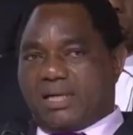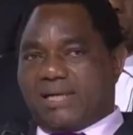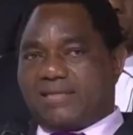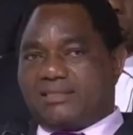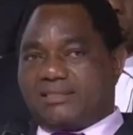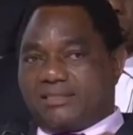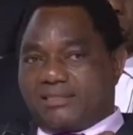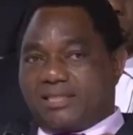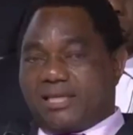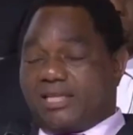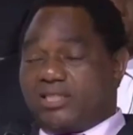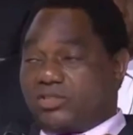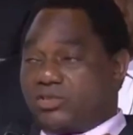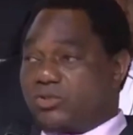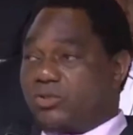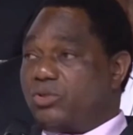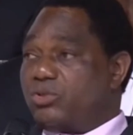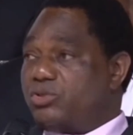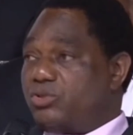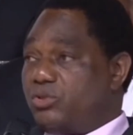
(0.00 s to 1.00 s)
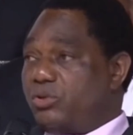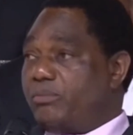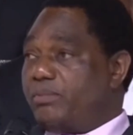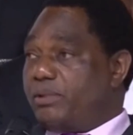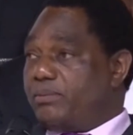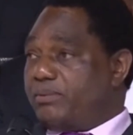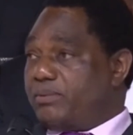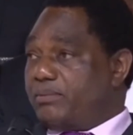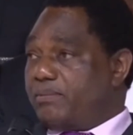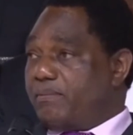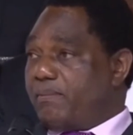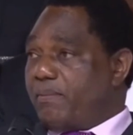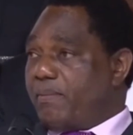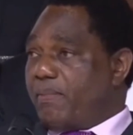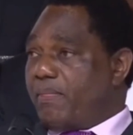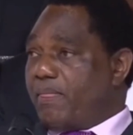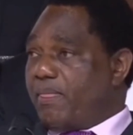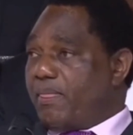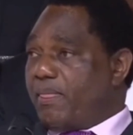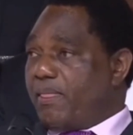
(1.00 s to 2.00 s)
and say so to your people.
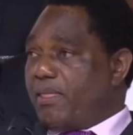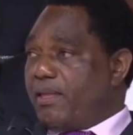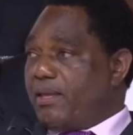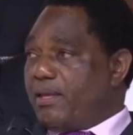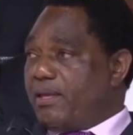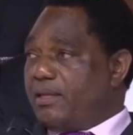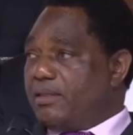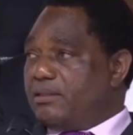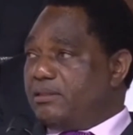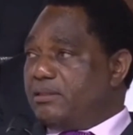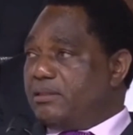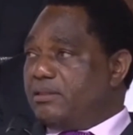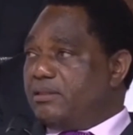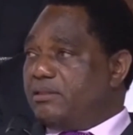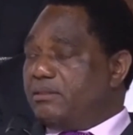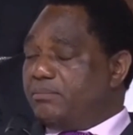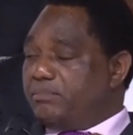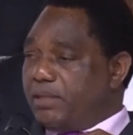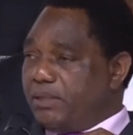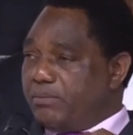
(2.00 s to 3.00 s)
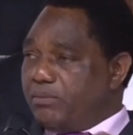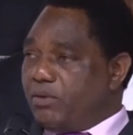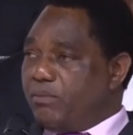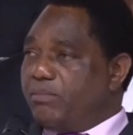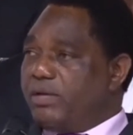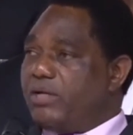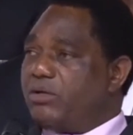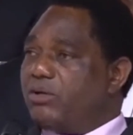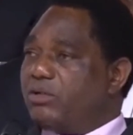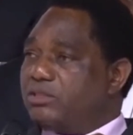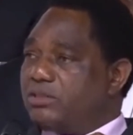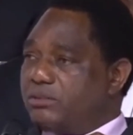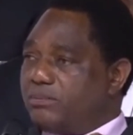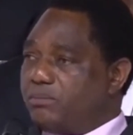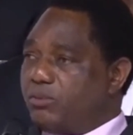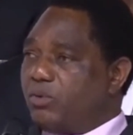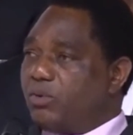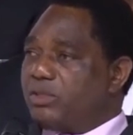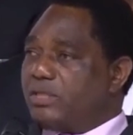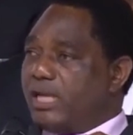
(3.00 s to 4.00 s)
The people may not
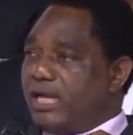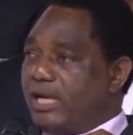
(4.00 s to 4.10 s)
support